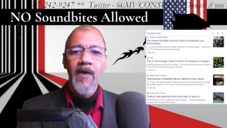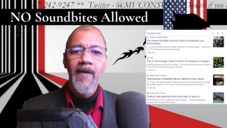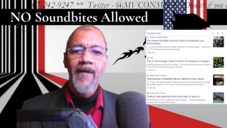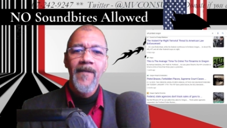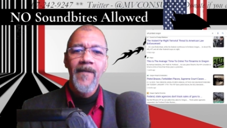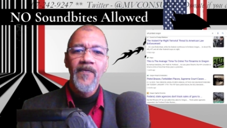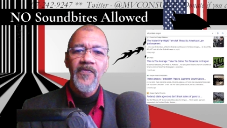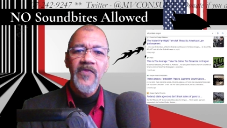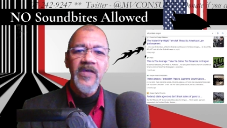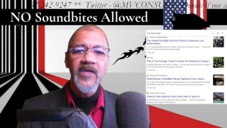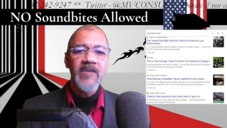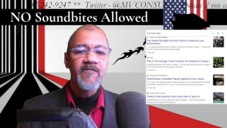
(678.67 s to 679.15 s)

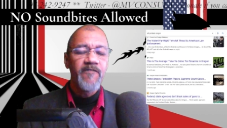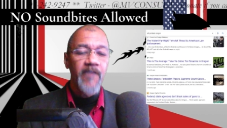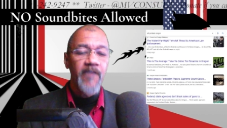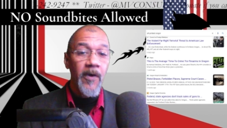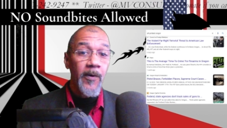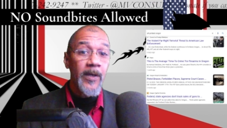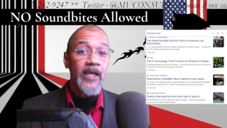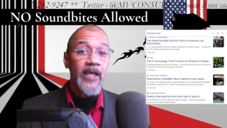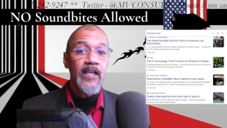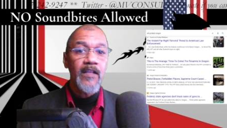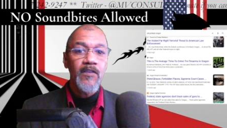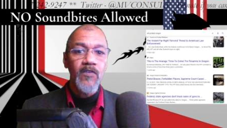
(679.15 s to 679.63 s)
the
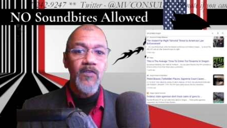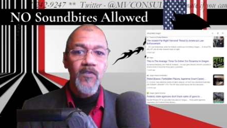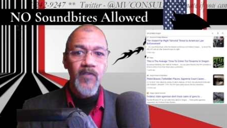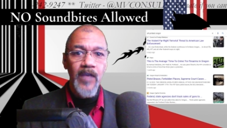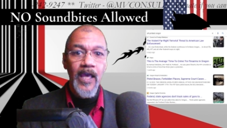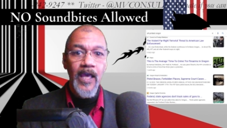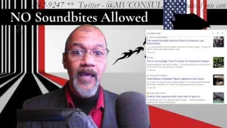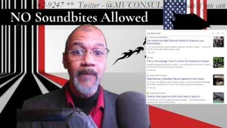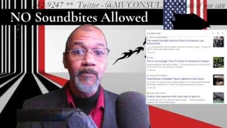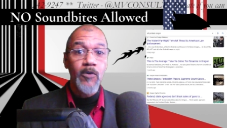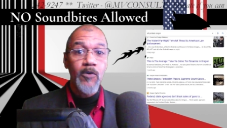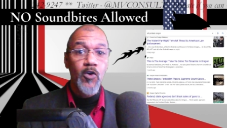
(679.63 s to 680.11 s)
very
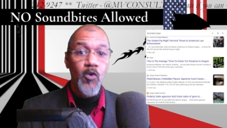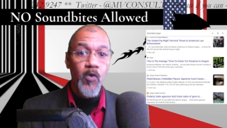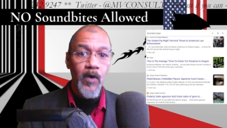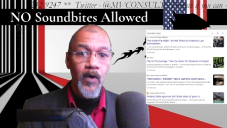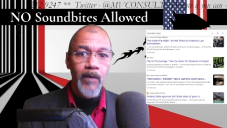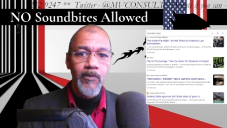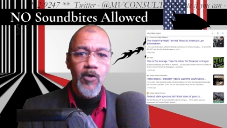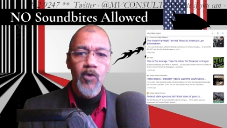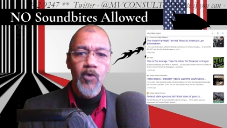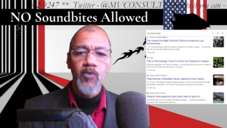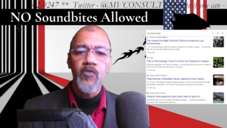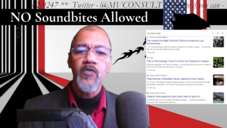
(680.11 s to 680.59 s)
same
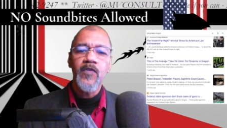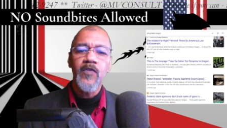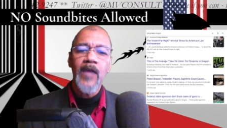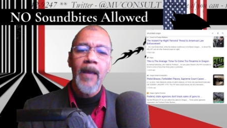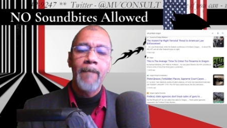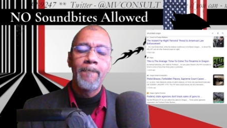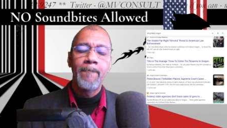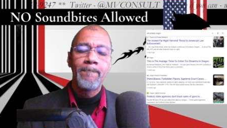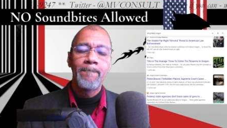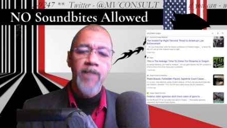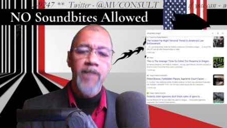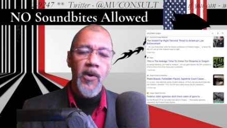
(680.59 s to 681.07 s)
criminals
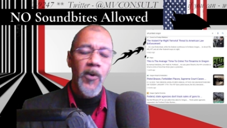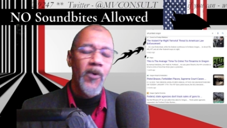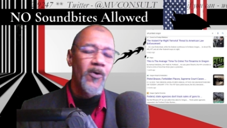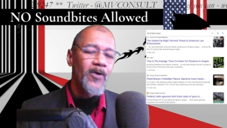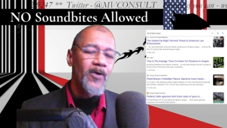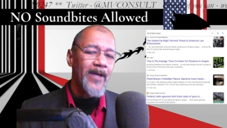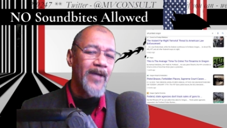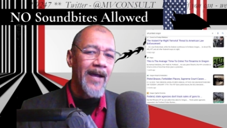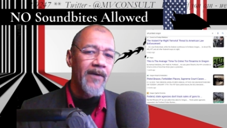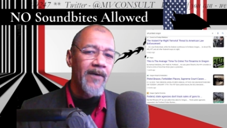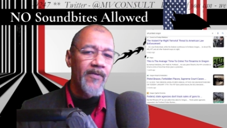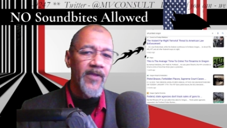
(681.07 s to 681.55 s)
that burned
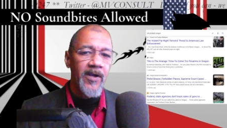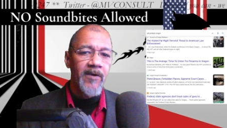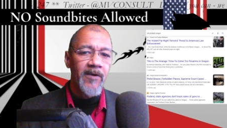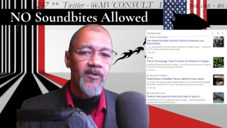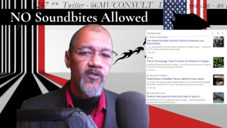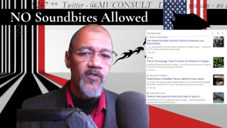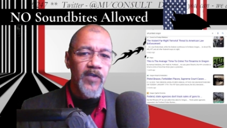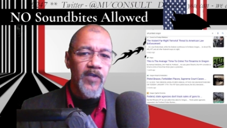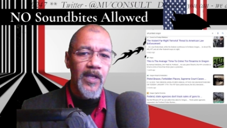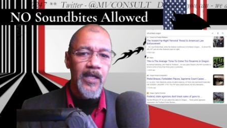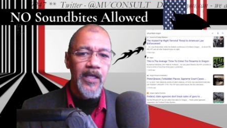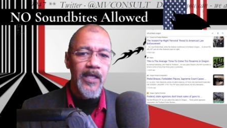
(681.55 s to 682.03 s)
down their
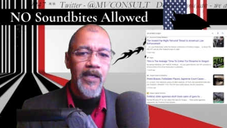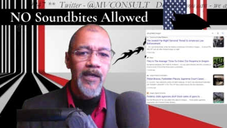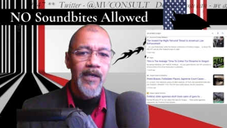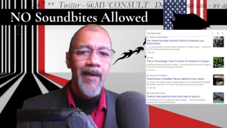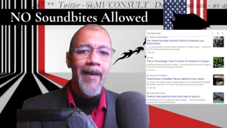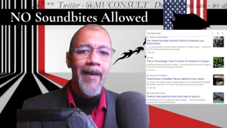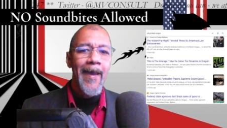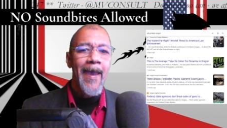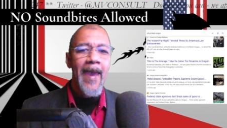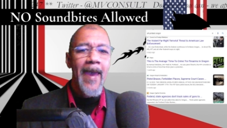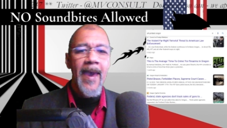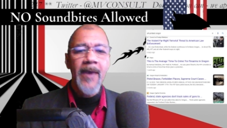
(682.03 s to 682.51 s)
city
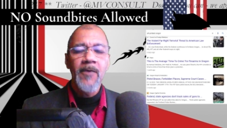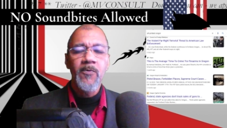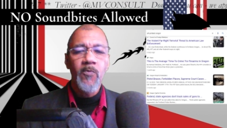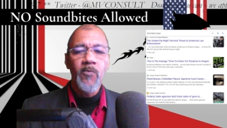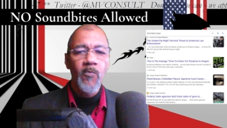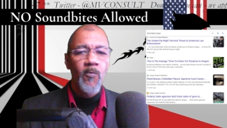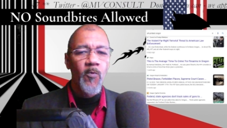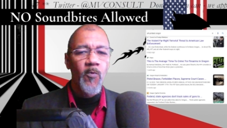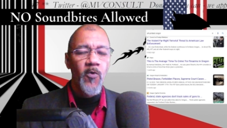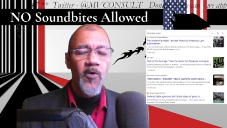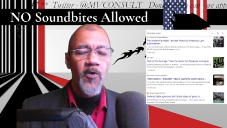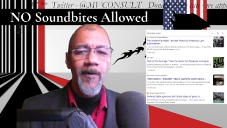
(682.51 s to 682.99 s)
and
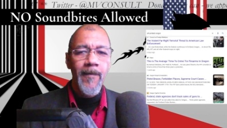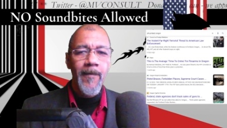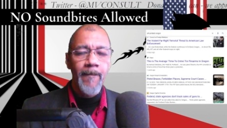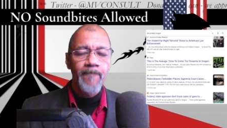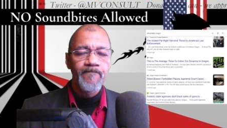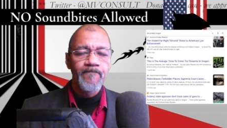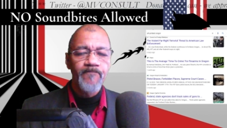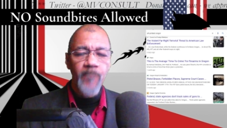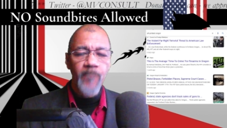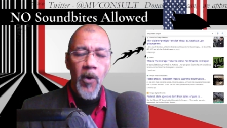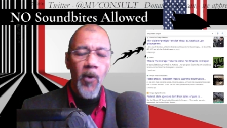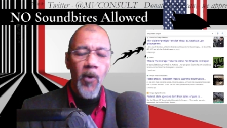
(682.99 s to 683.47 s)
were
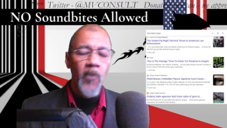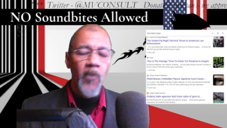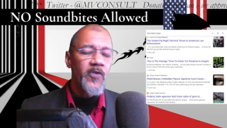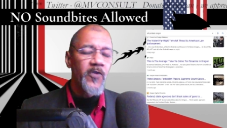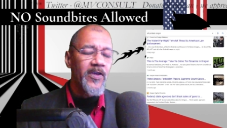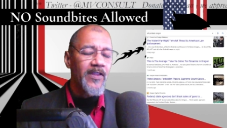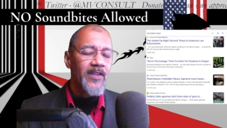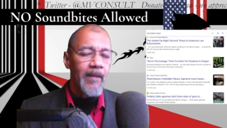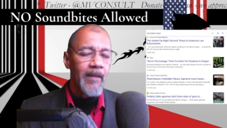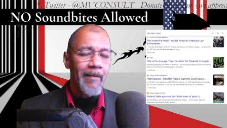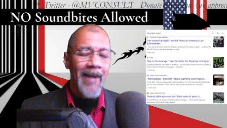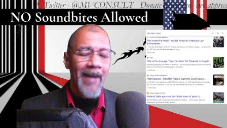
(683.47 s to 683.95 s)
holding
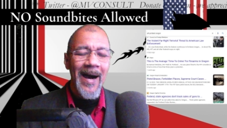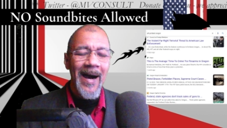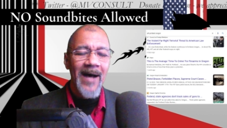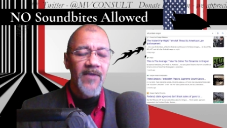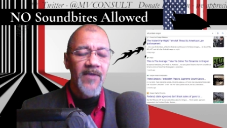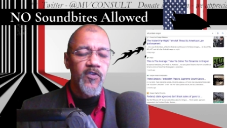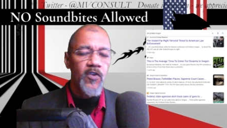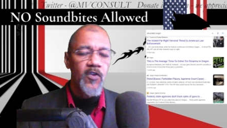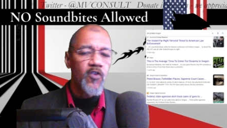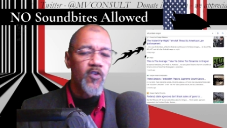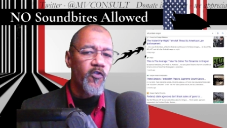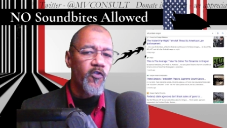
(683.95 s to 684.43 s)
them
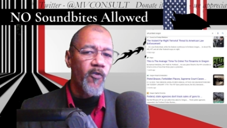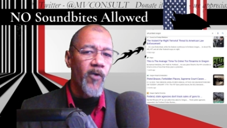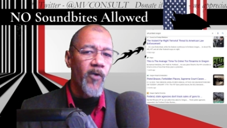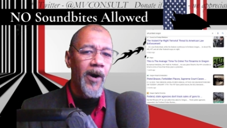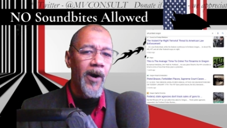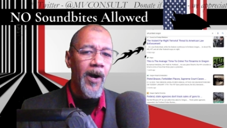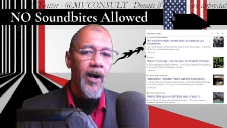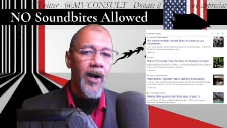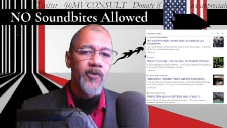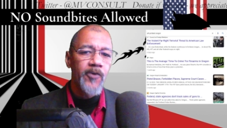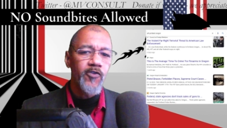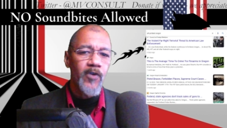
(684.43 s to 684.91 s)
hostage for
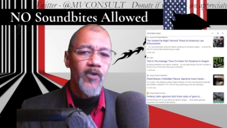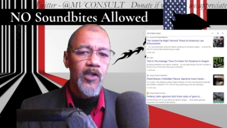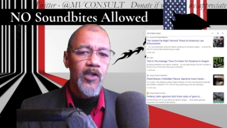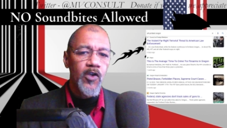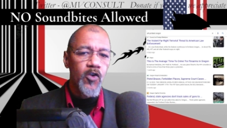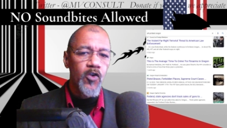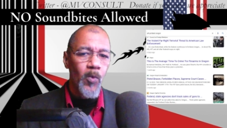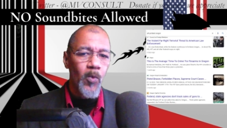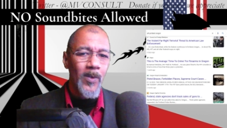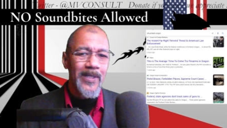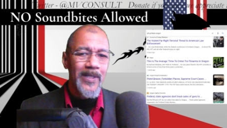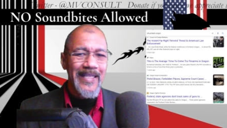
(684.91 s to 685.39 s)

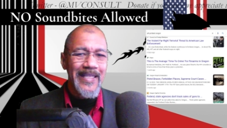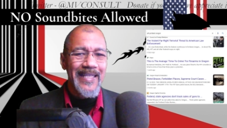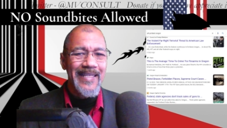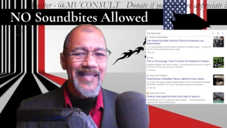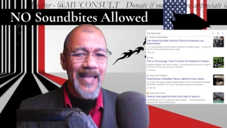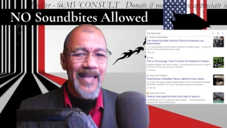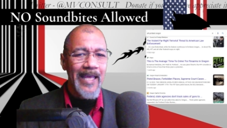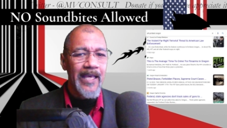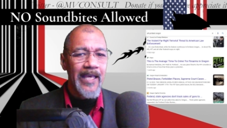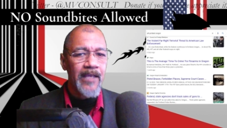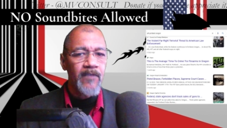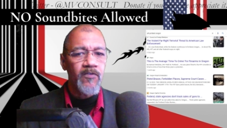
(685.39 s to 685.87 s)
120
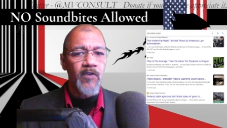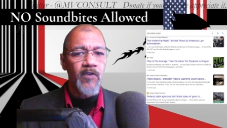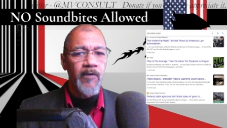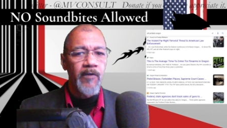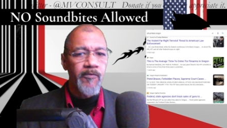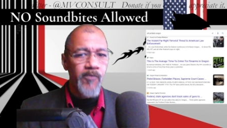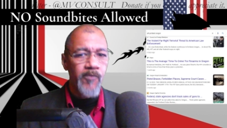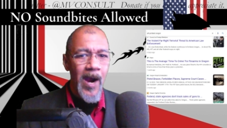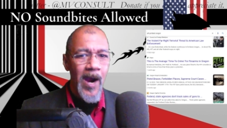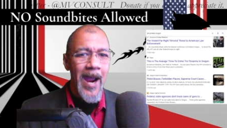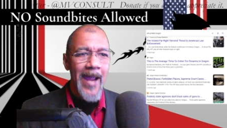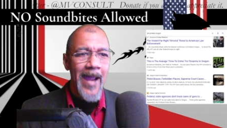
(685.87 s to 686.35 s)
days of
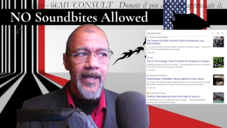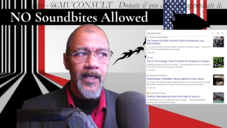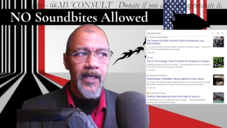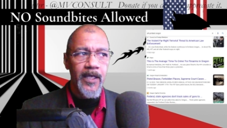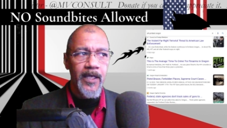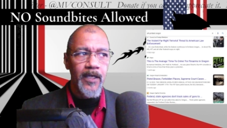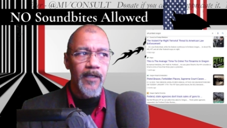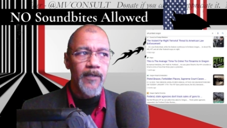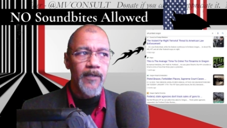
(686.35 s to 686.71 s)
rioting.